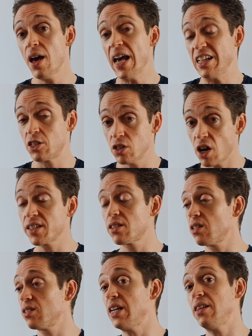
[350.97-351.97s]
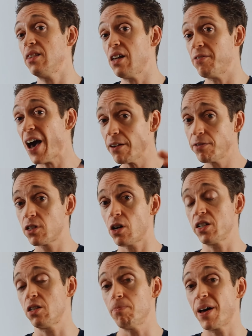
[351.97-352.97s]
It's nice to see that they've
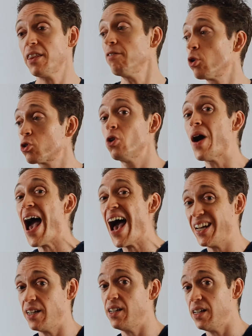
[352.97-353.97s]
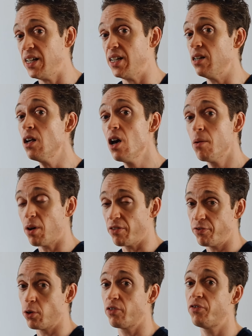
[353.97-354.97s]
advertised it, but they've also added it in by
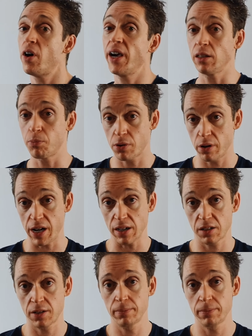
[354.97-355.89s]
fortifying the product.